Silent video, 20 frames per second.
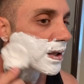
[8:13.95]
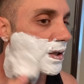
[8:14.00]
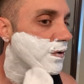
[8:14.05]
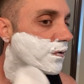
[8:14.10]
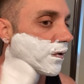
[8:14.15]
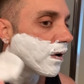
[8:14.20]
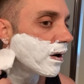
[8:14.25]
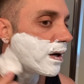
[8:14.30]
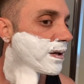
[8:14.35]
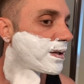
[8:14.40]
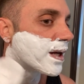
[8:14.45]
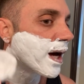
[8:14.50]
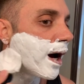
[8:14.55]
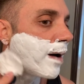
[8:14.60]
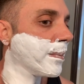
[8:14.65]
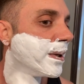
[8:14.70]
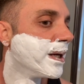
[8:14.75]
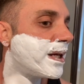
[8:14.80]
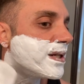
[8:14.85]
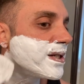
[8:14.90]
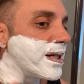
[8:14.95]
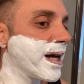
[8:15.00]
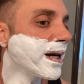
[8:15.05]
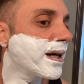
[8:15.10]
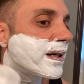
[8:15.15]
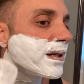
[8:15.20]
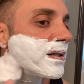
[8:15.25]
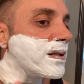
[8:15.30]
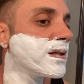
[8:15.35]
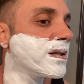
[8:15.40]
as far as how many
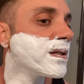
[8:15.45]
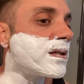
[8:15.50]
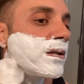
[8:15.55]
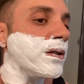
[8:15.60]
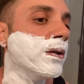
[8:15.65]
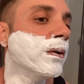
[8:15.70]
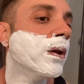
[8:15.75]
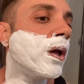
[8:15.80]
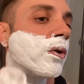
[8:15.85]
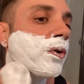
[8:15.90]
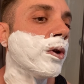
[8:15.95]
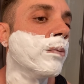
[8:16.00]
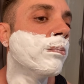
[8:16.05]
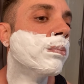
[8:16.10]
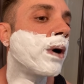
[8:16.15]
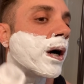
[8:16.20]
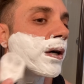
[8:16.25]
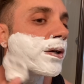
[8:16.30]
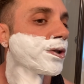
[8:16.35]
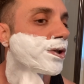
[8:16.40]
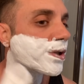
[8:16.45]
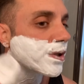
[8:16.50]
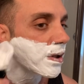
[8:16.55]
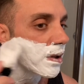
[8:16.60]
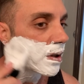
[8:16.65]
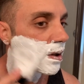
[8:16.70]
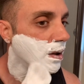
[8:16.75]
seconds you load the brush,